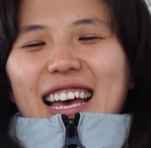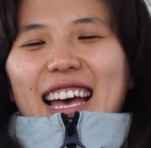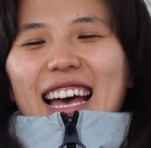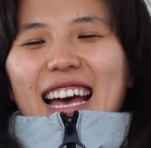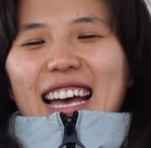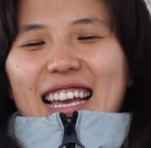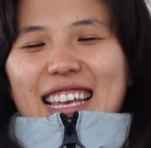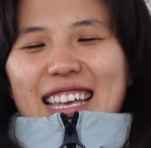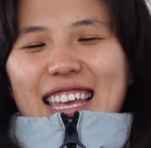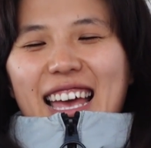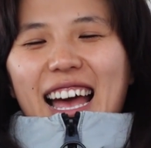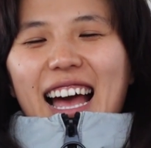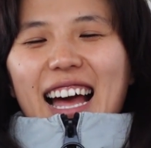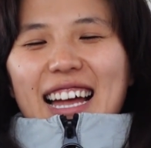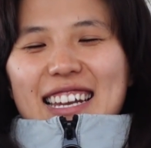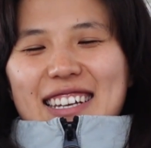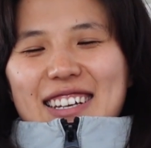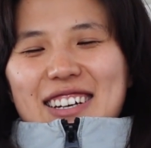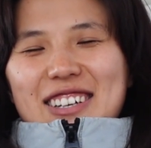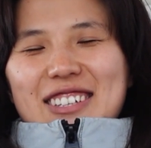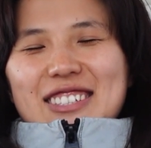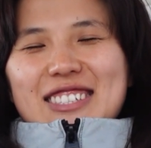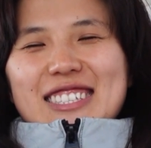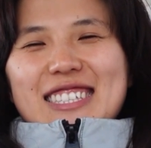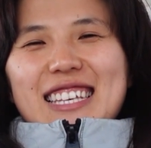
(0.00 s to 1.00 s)
And
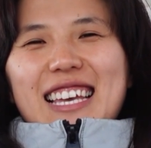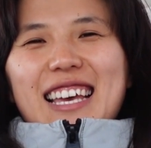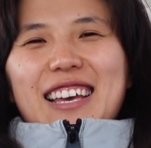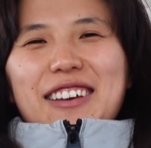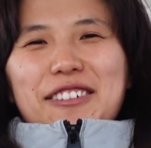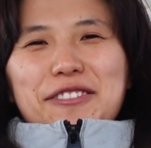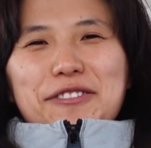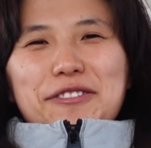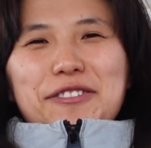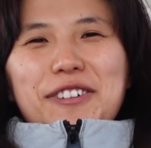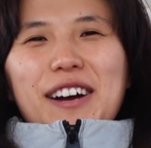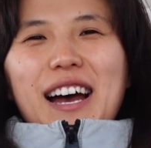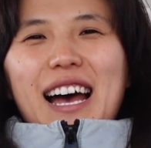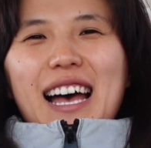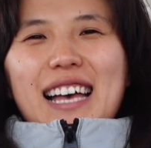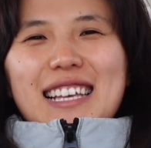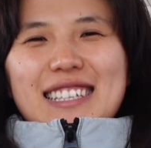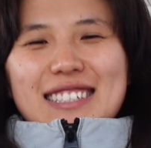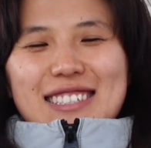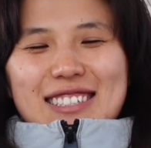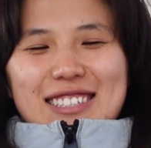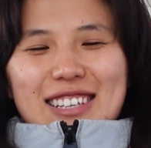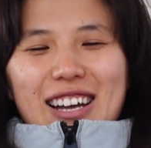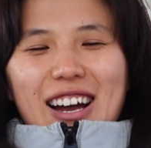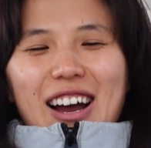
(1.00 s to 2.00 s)
cattle in
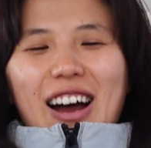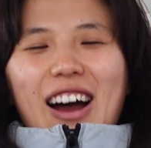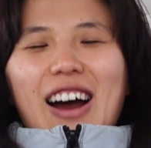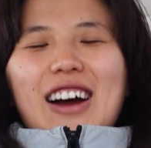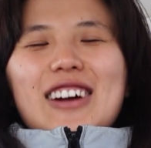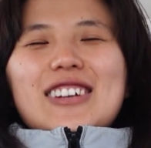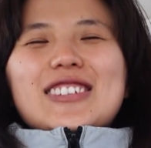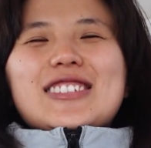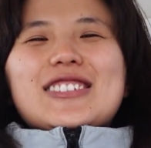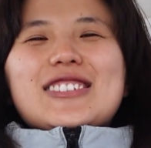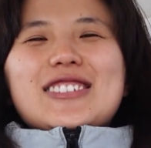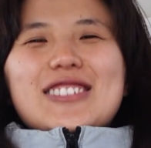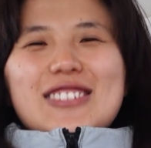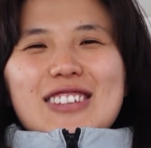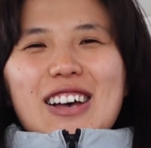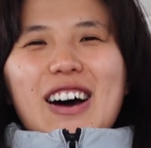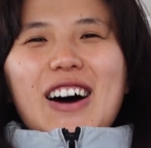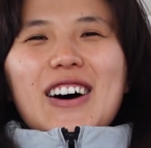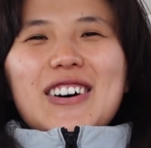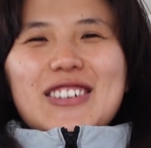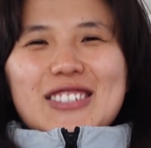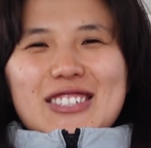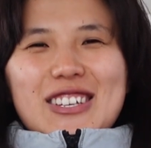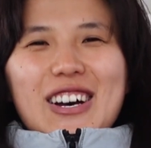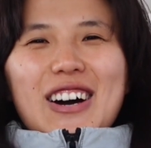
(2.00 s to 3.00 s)
France are
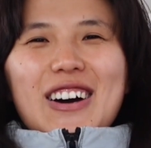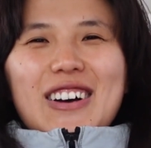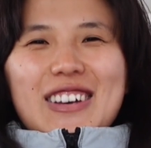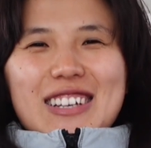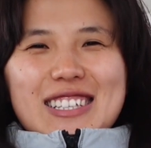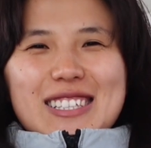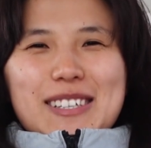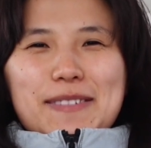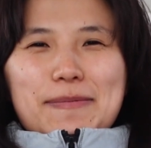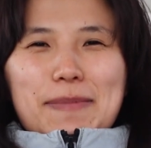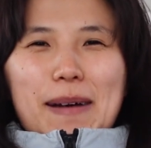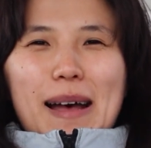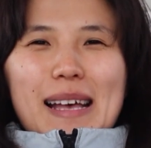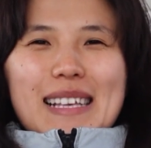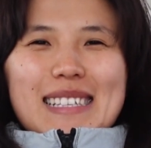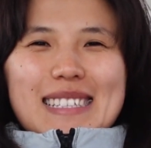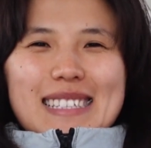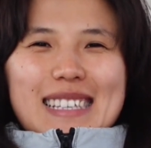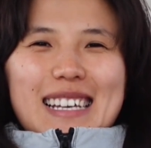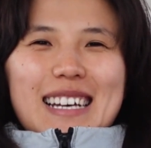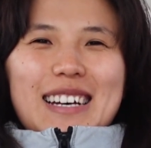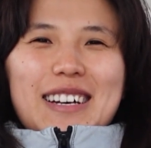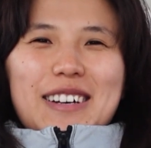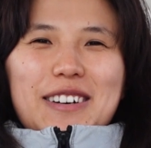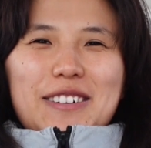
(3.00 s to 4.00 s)
so
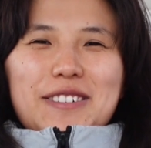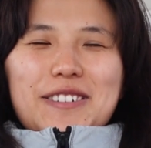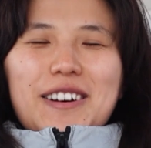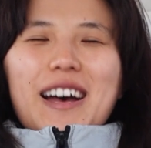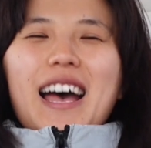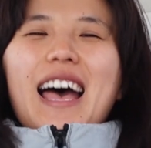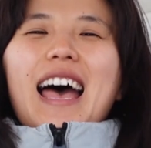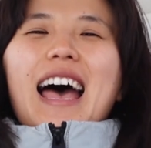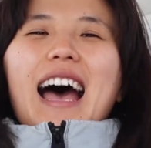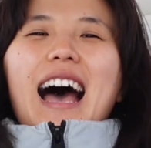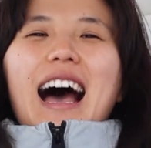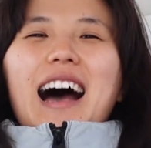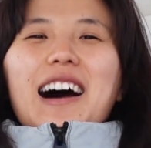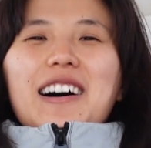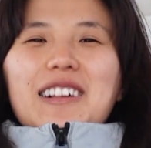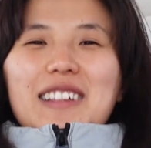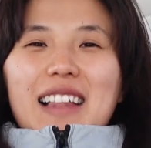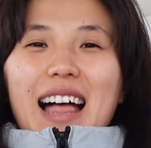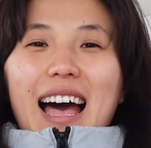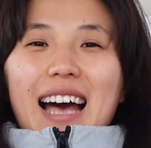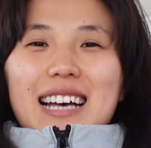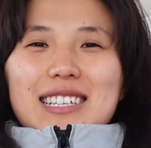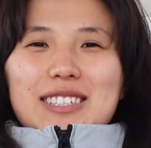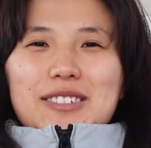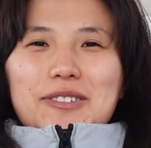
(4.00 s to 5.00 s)
expensive. Our
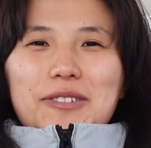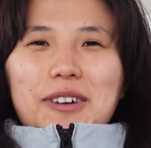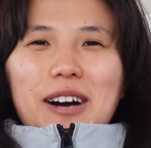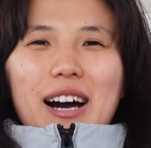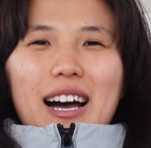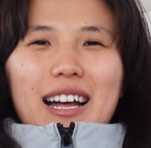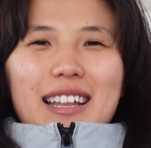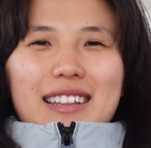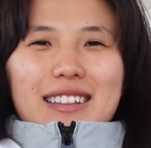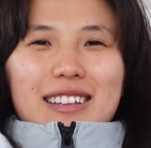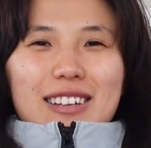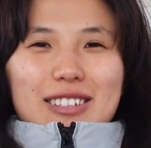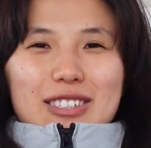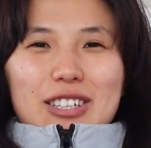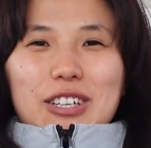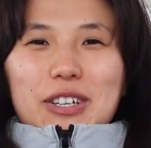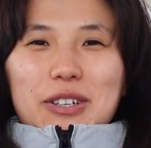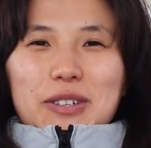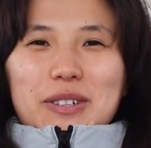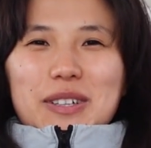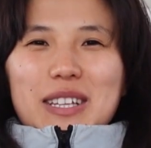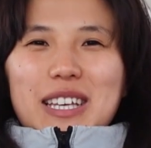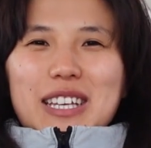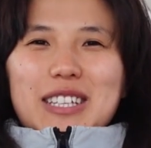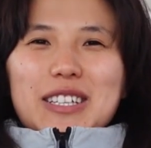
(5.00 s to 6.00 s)
last one, the
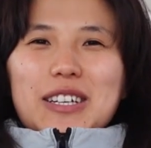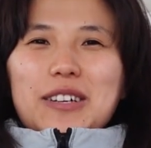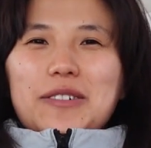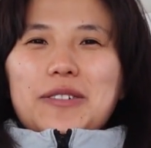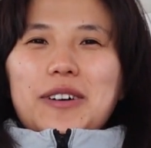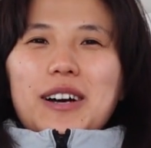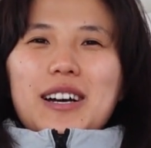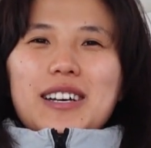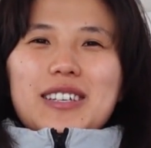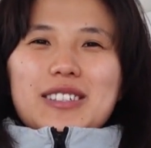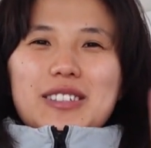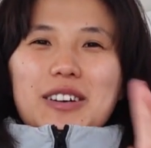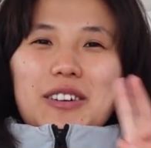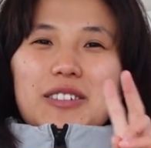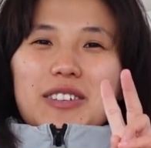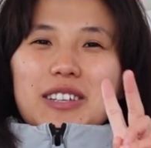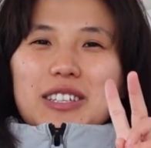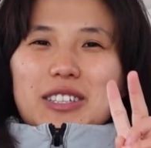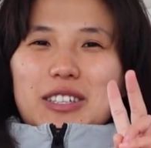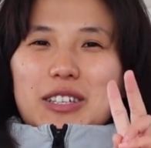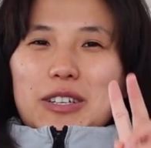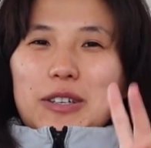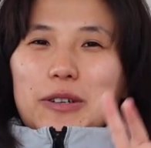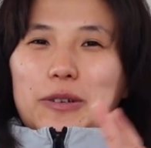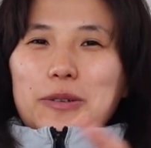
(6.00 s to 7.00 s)
2-liter one, is only
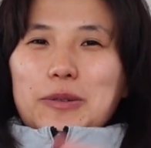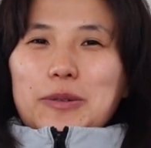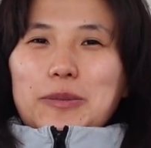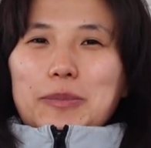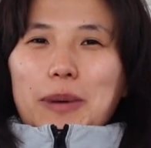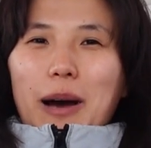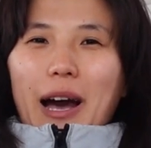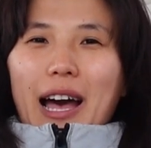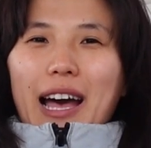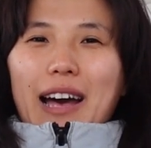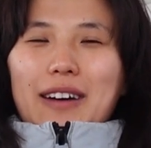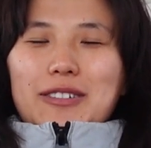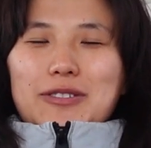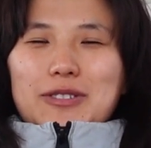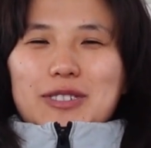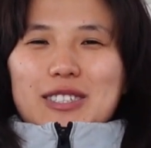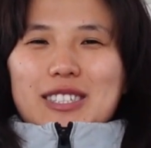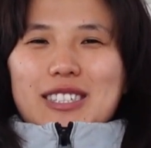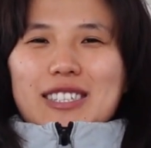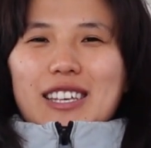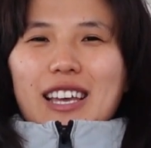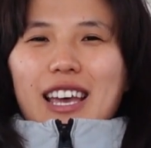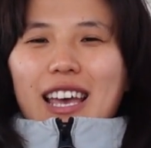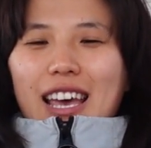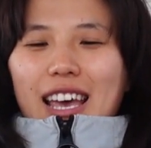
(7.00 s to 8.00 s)

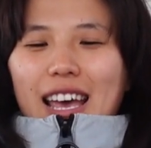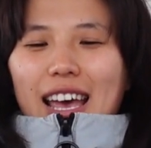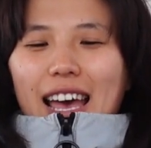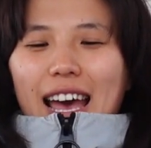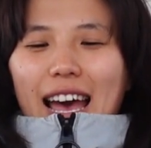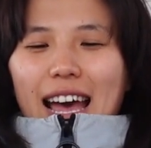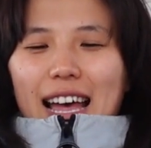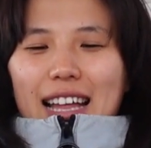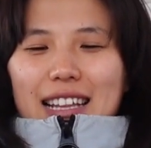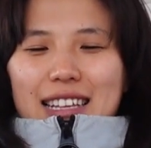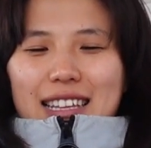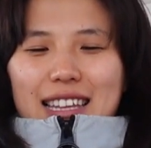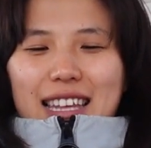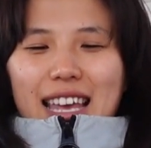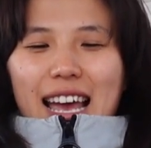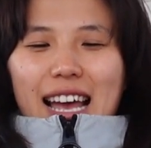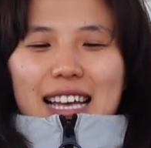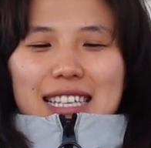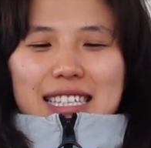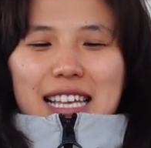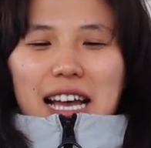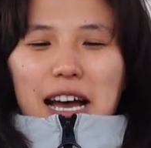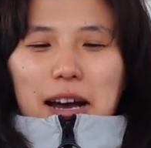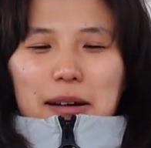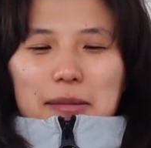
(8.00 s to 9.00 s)
£2. And
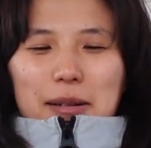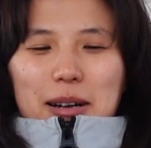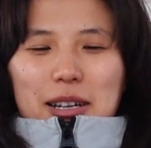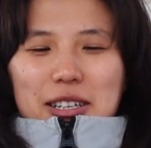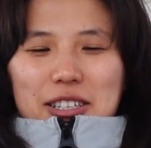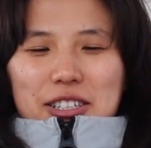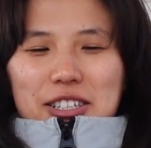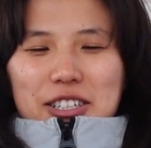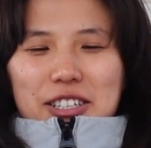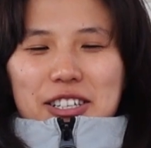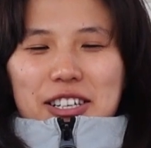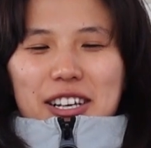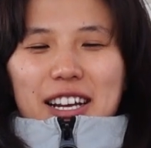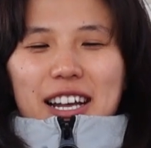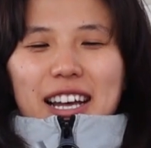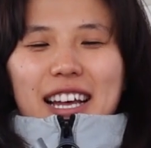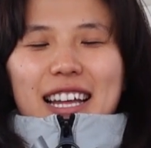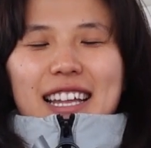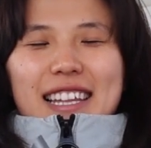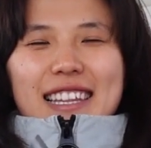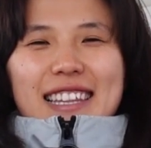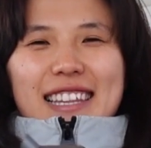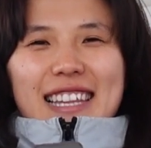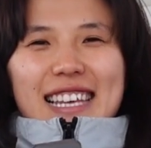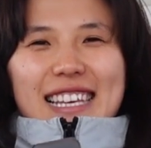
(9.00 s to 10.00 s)
guess how much
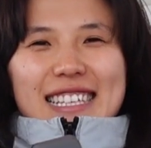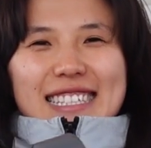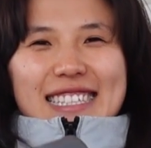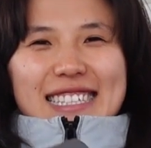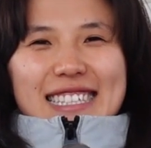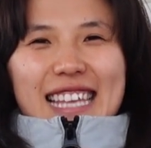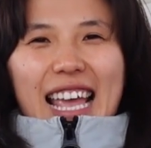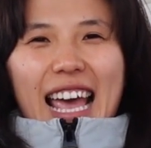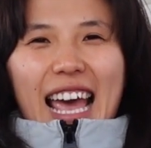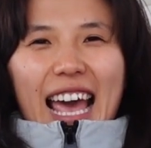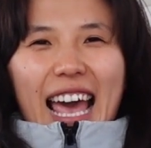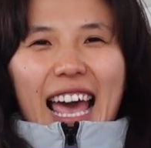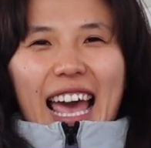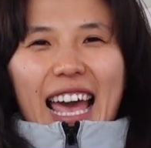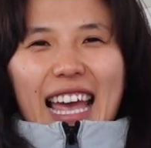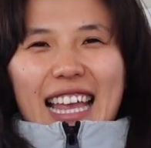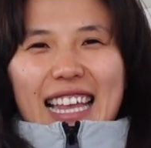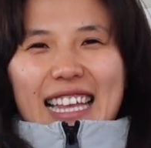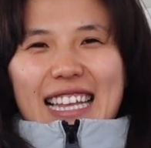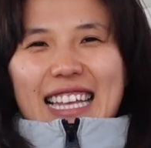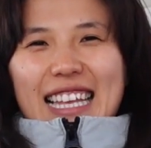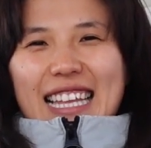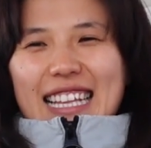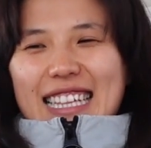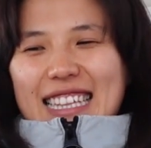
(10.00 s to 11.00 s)
this
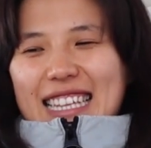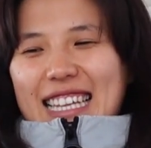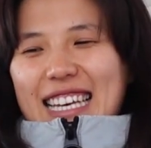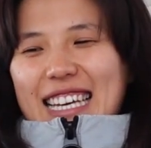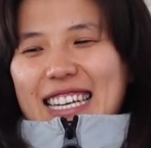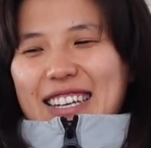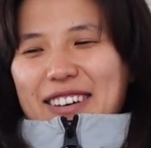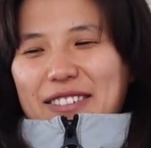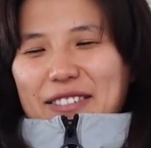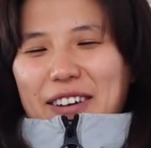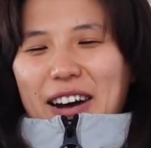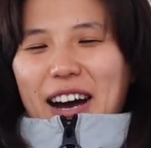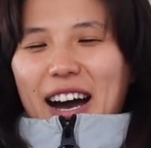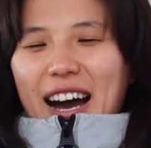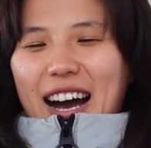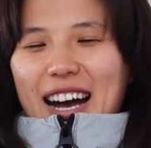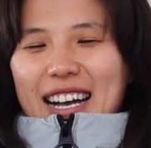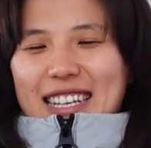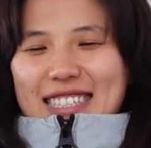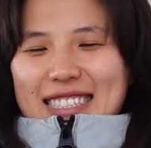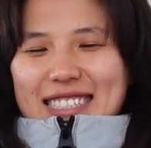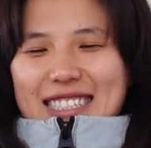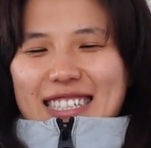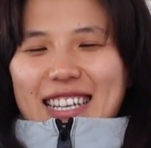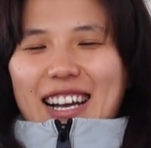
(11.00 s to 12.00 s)
tiny little
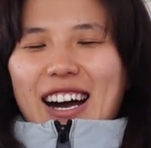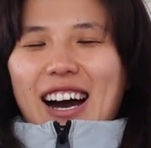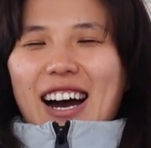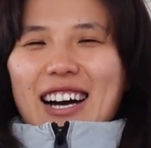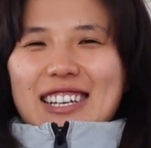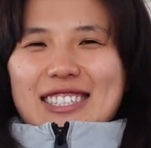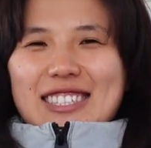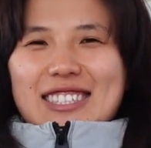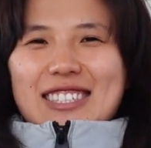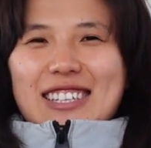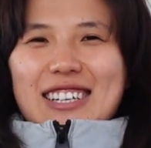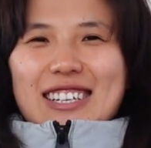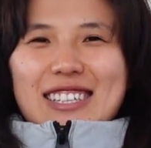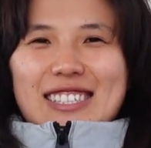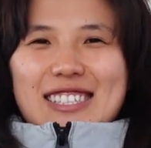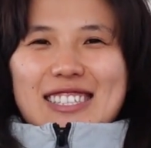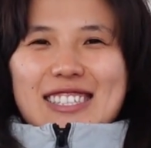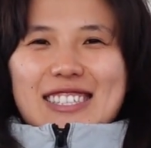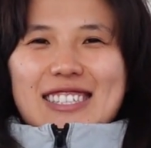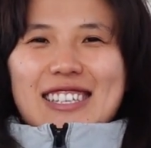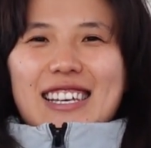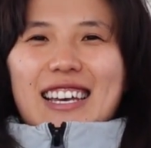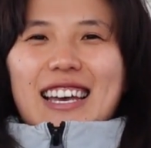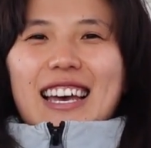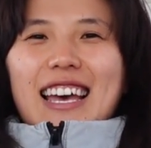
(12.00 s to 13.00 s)
pot cost us?